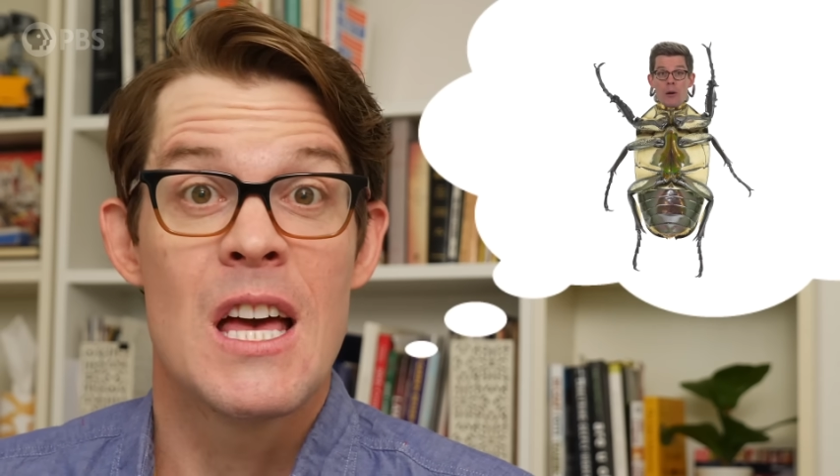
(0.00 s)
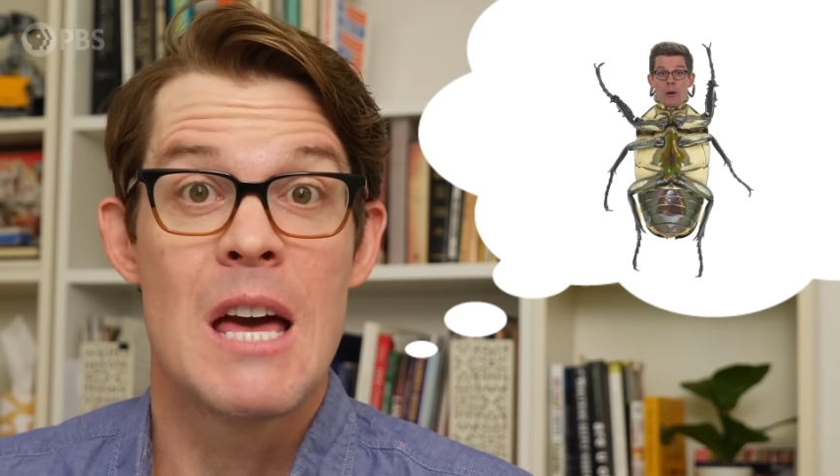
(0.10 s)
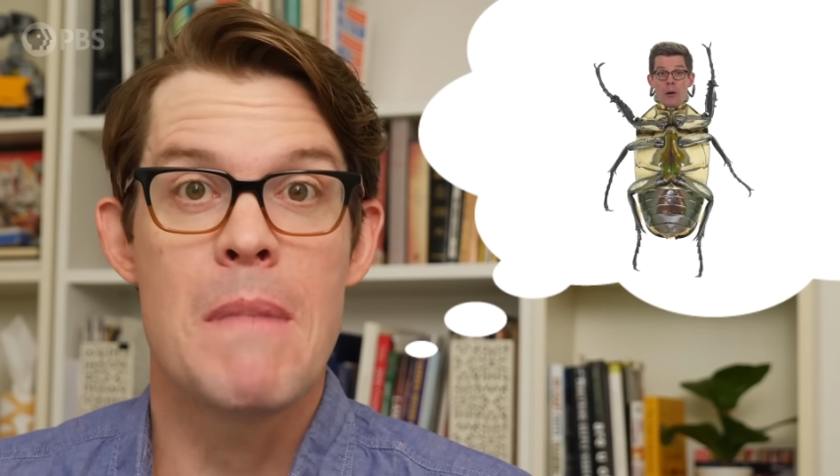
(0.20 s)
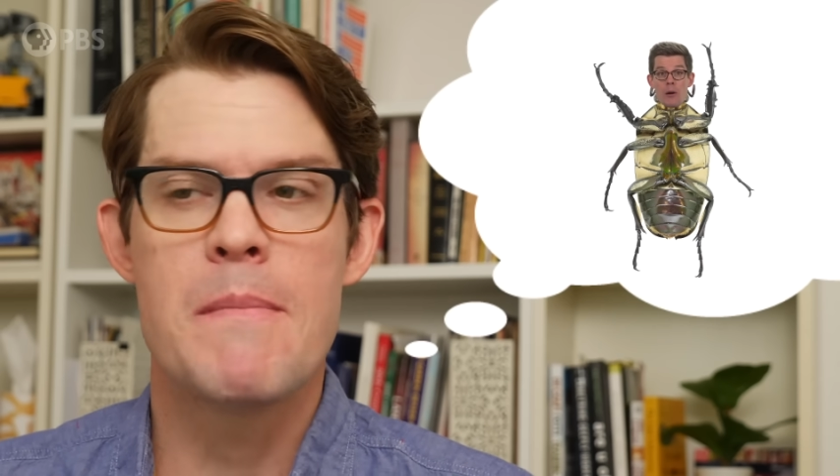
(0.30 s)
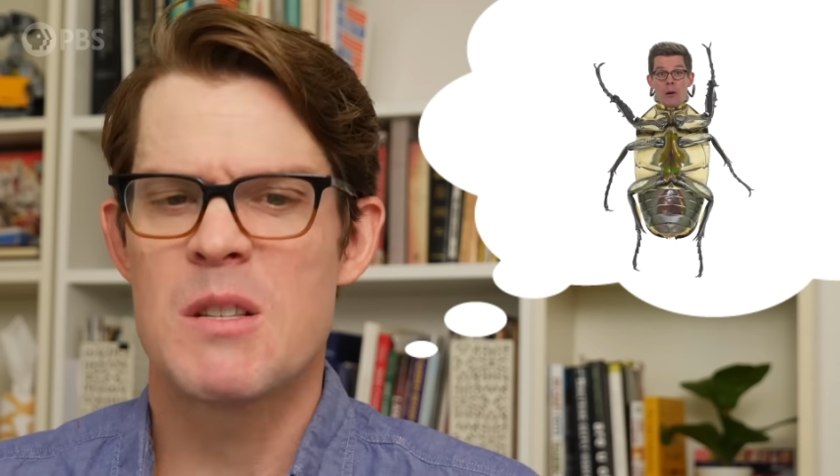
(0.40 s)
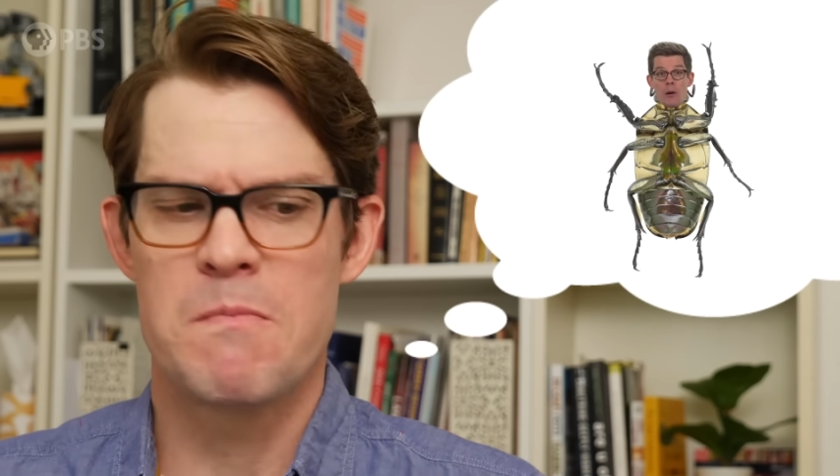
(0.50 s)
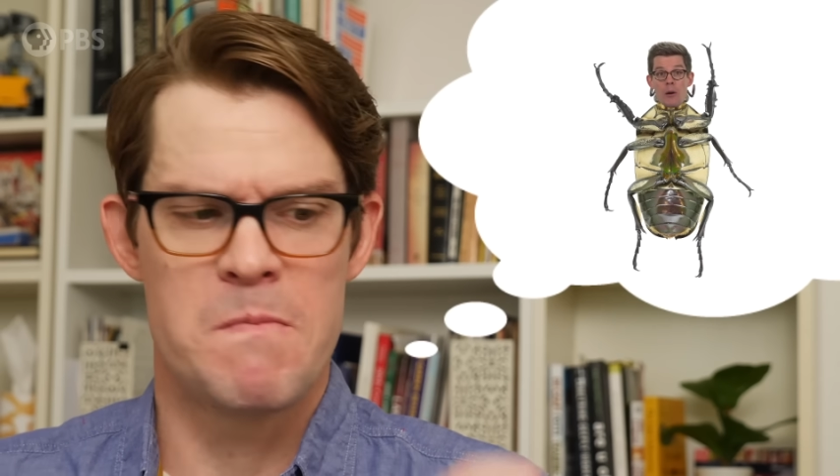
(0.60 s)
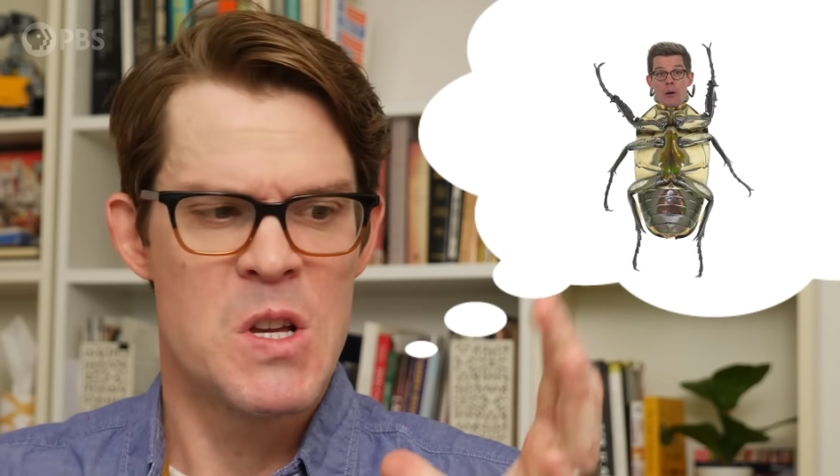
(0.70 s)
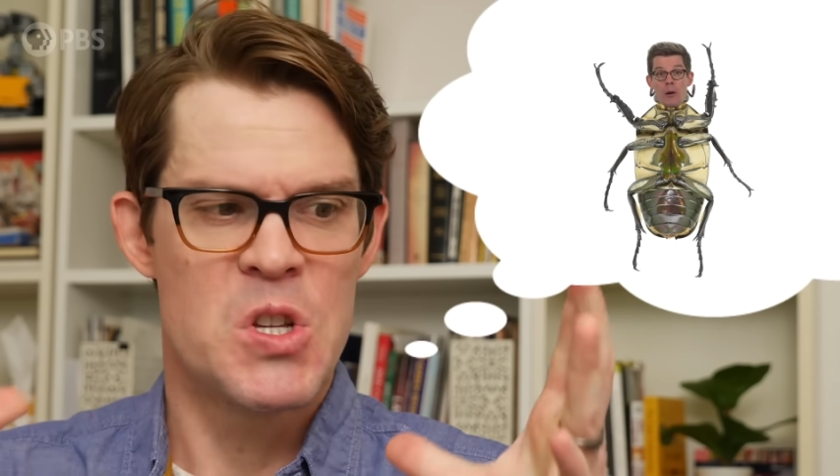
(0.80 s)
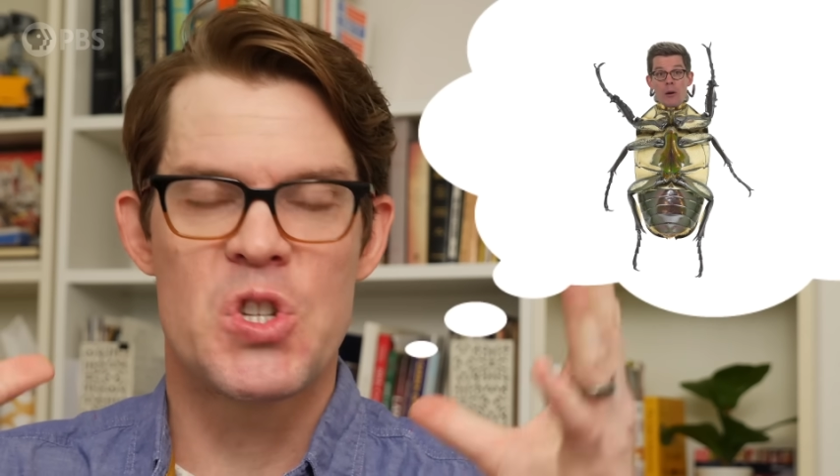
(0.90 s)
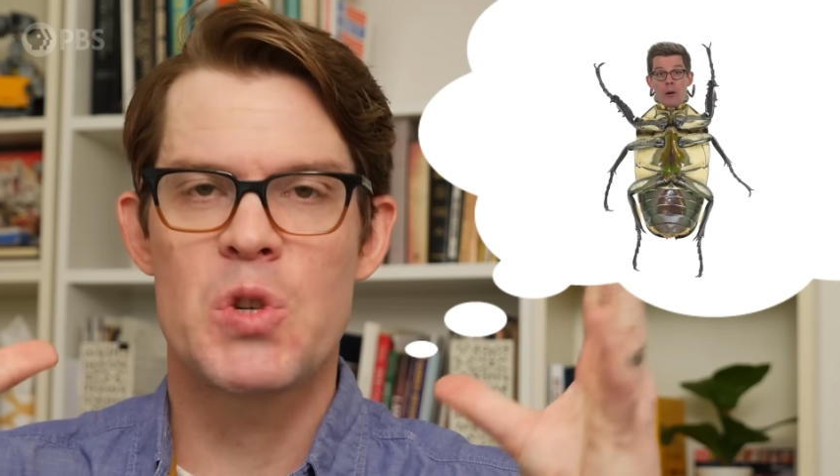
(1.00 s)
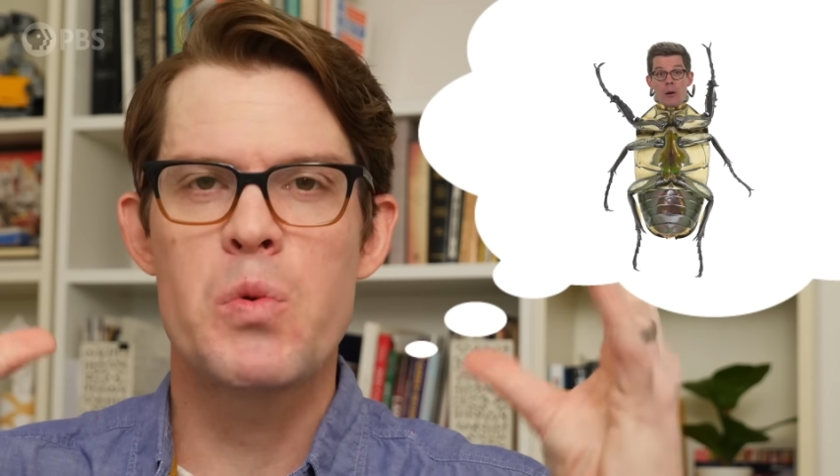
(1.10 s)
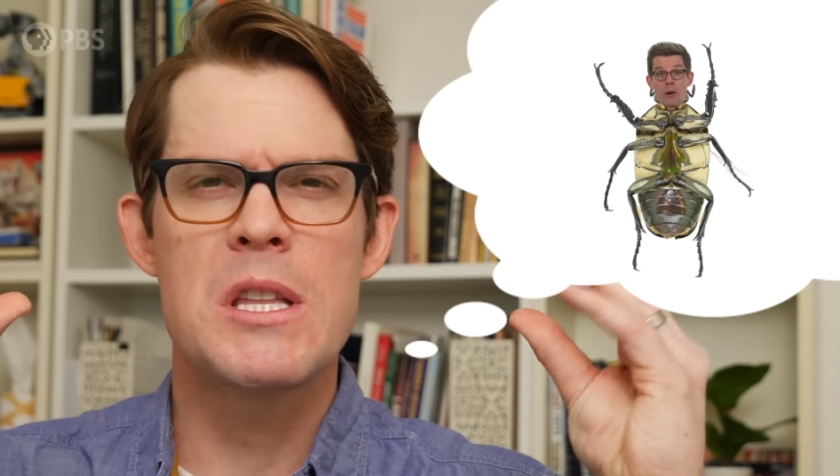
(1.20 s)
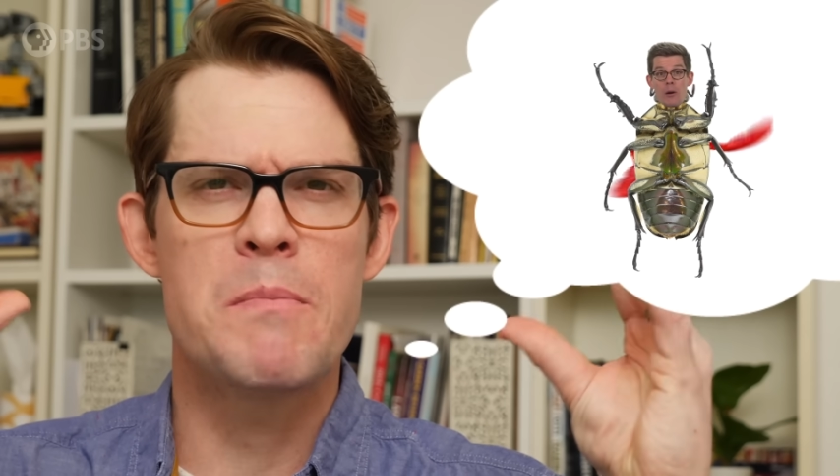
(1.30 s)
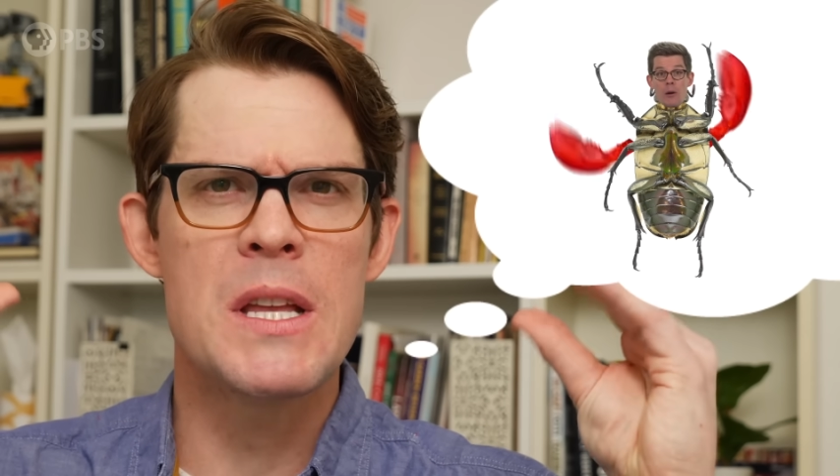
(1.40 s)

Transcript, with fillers: and maybe some sweet